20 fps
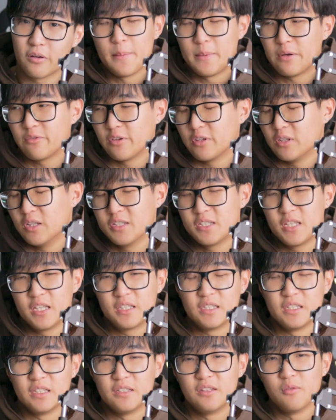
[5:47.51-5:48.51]
I mean,
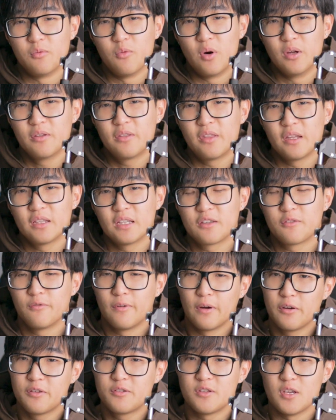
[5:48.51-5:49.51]
realistically, the one thing that's
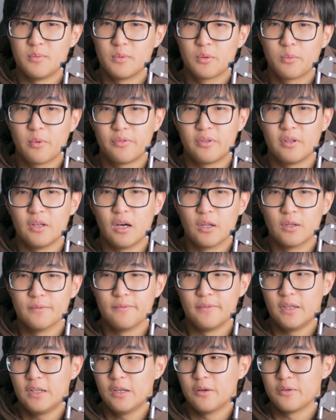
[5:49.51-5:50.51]
very similar with the other
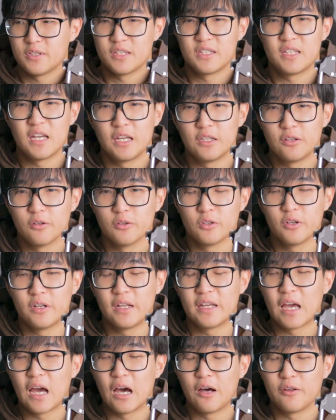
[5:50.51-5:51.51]
videos is that you're
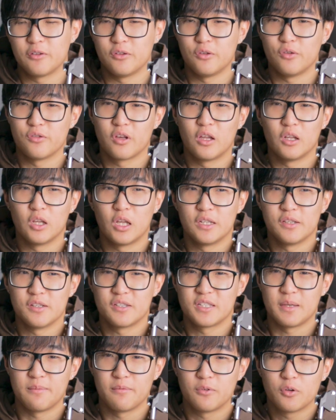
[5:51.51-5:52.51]
learning how to use a lot of the
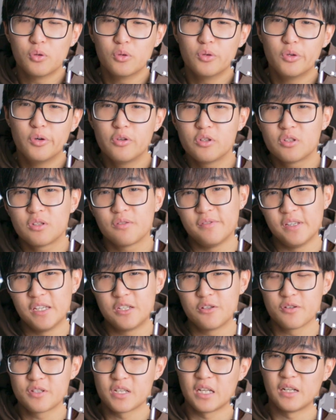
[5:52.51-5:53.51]
same tools,
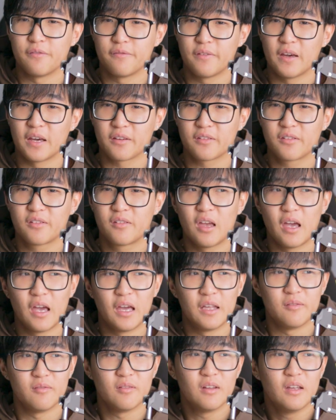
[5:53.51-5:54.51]
features, and effects,
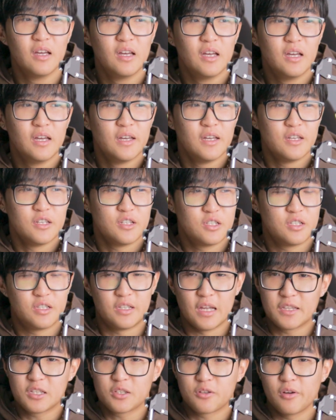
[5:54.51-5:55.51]
and
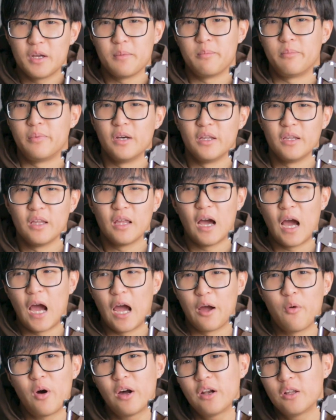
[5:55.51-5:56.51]
that's great, but
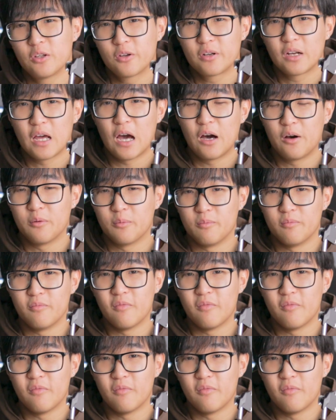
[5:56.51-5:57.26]
I want to learn how